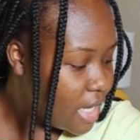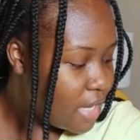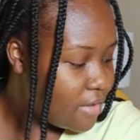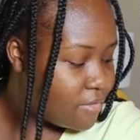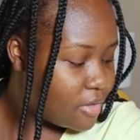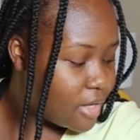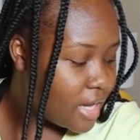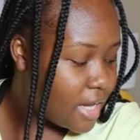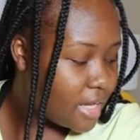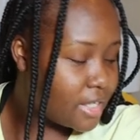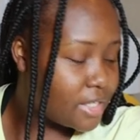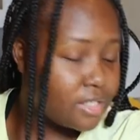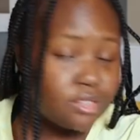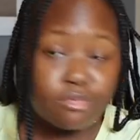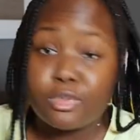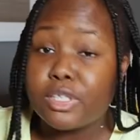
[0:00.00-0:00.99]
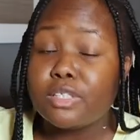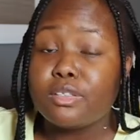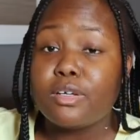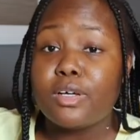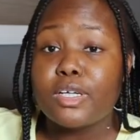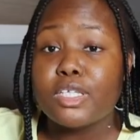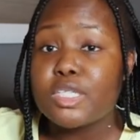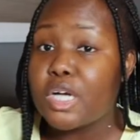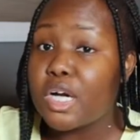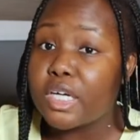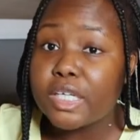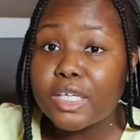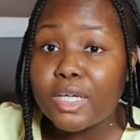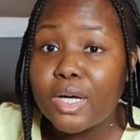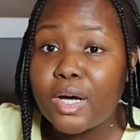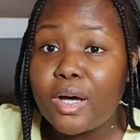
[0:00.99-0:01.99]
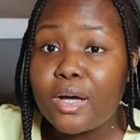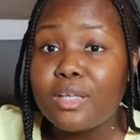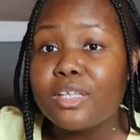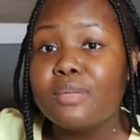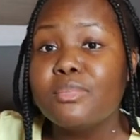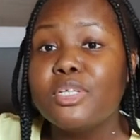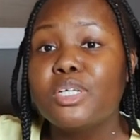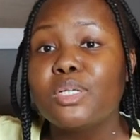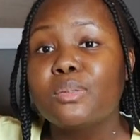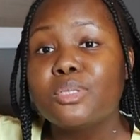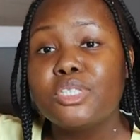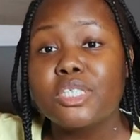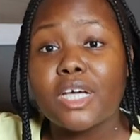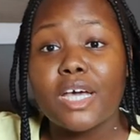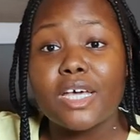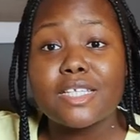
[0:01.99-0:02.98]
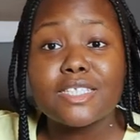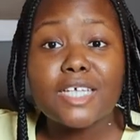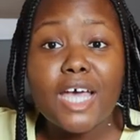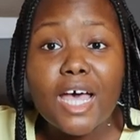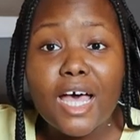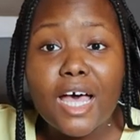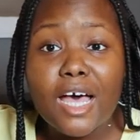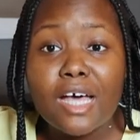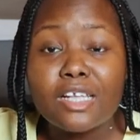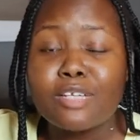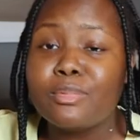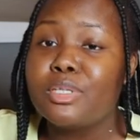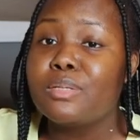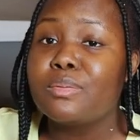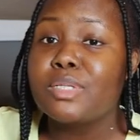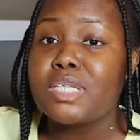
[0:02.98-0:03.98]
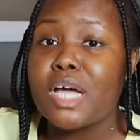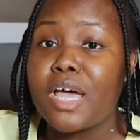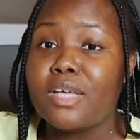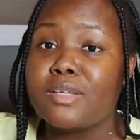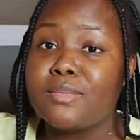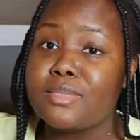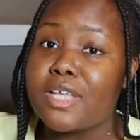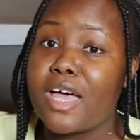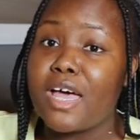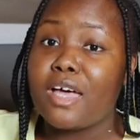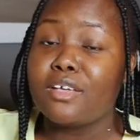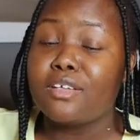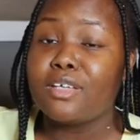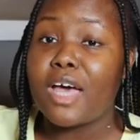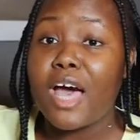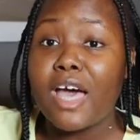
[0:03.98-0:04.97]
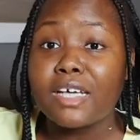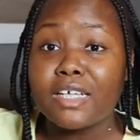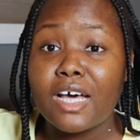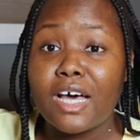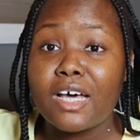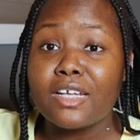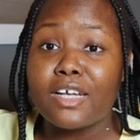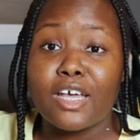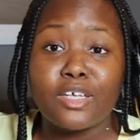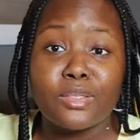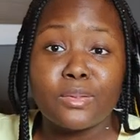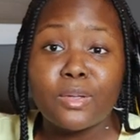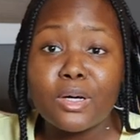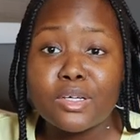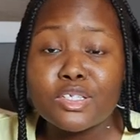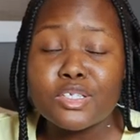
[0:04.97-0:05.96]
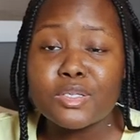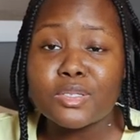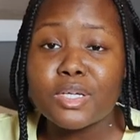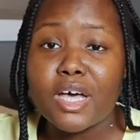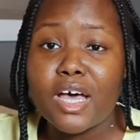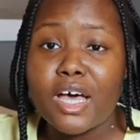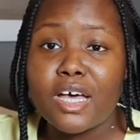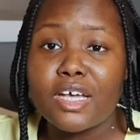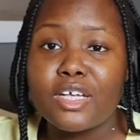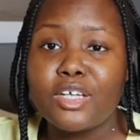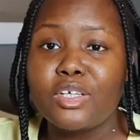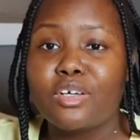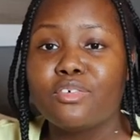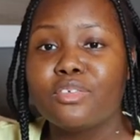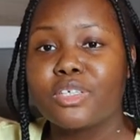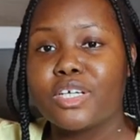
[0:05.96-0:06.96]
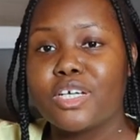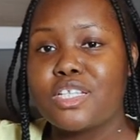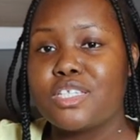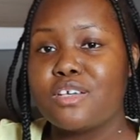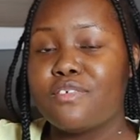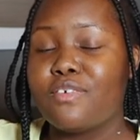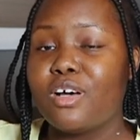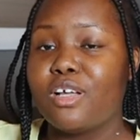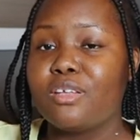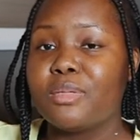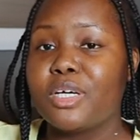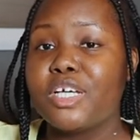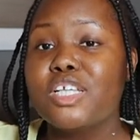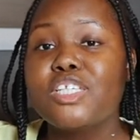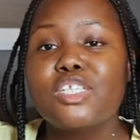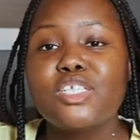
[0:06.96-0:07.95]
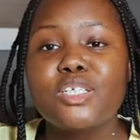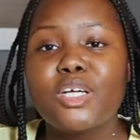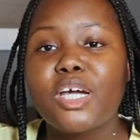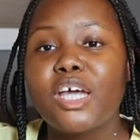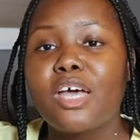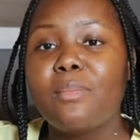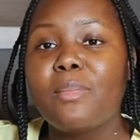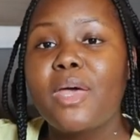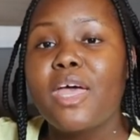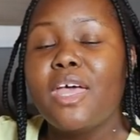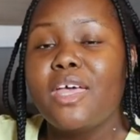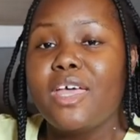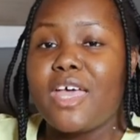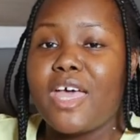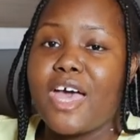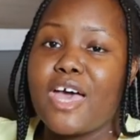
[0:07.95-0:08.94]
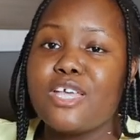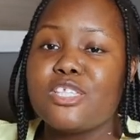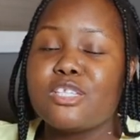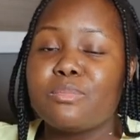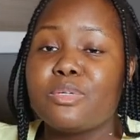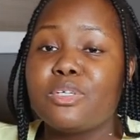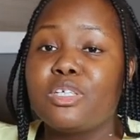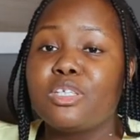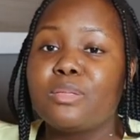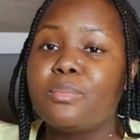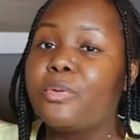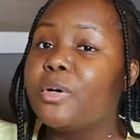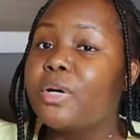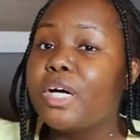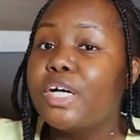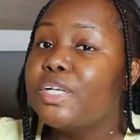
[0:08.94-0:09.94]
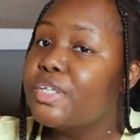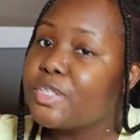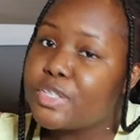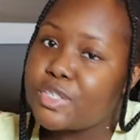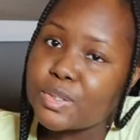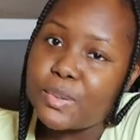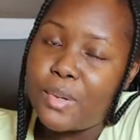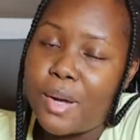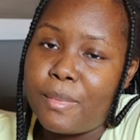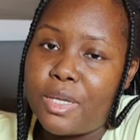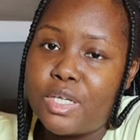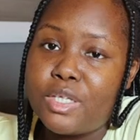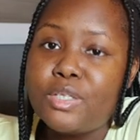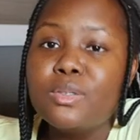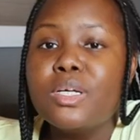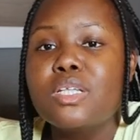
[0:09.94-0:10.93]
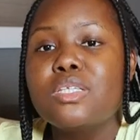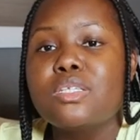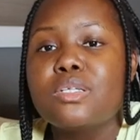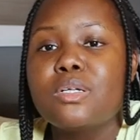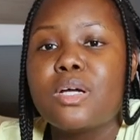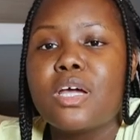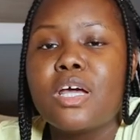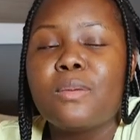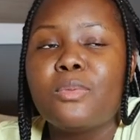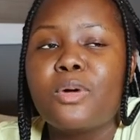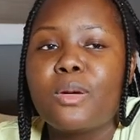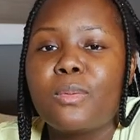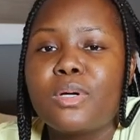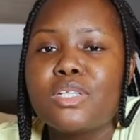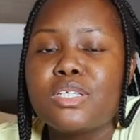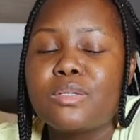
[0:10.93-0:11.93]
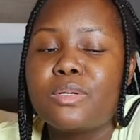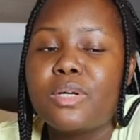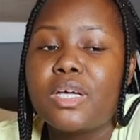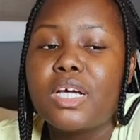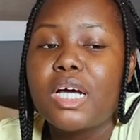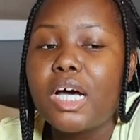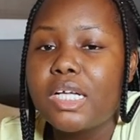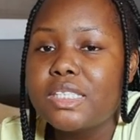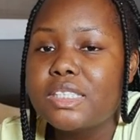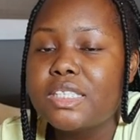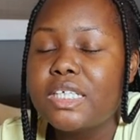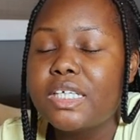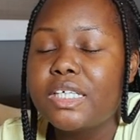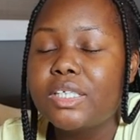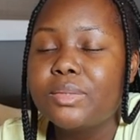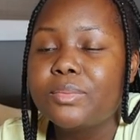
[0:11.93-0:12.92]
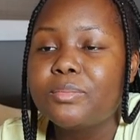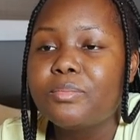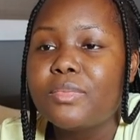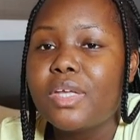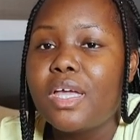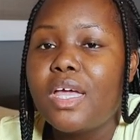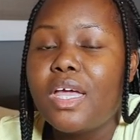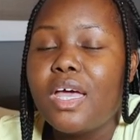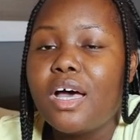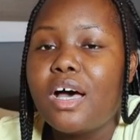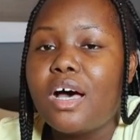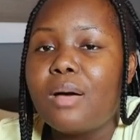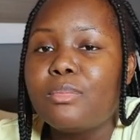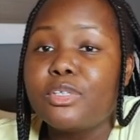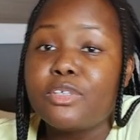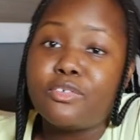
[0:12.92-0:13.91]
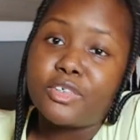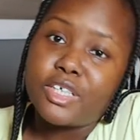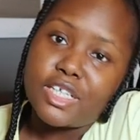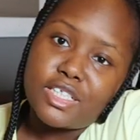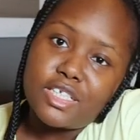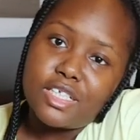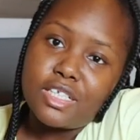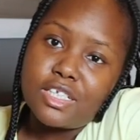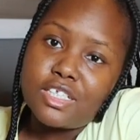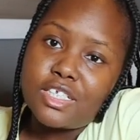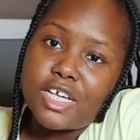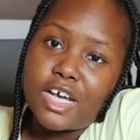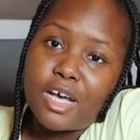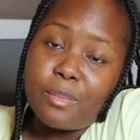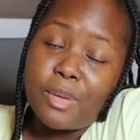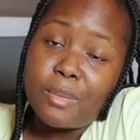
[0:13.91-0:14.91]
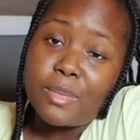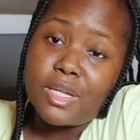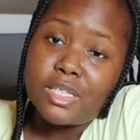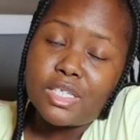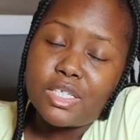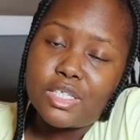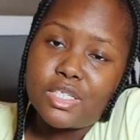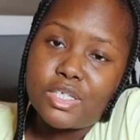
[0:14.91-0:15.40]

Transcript: if you guys went on a Target haul, let me know what you guys got. Let me know which items that I got and that you also got. And don't forget to follow me on Instagram at SabrinaLaporte_. I made a new Instagram where I wanted to create content. Don't forget to check out my business